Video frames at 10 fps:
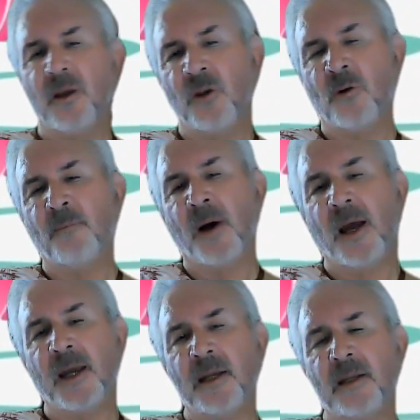your
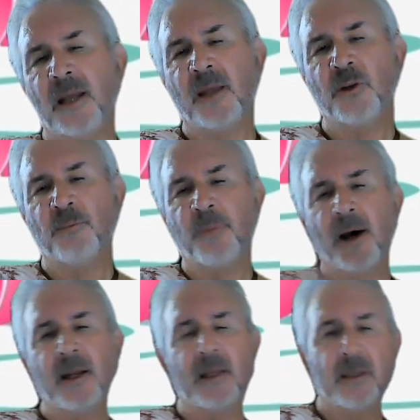mind and your
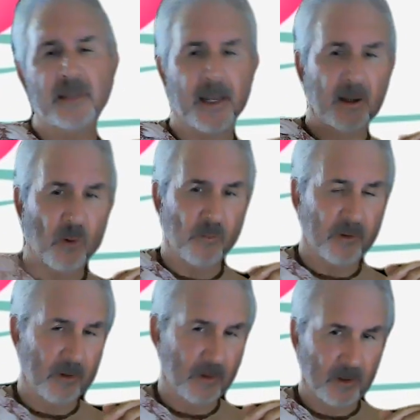body take
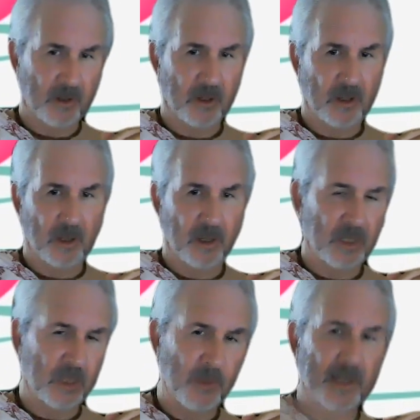over.
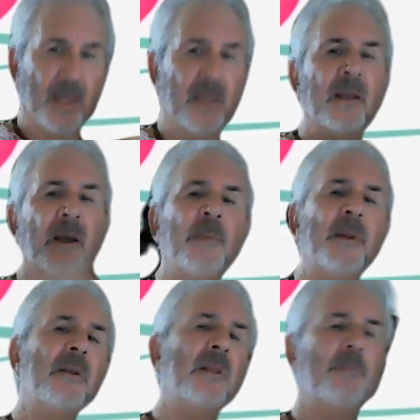You again come
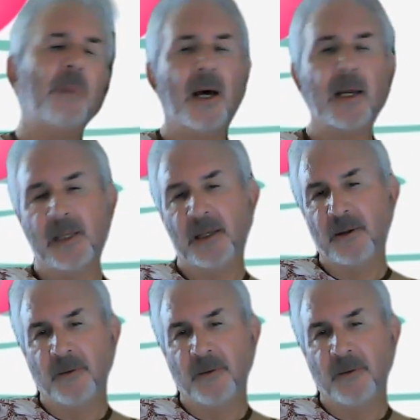into the body.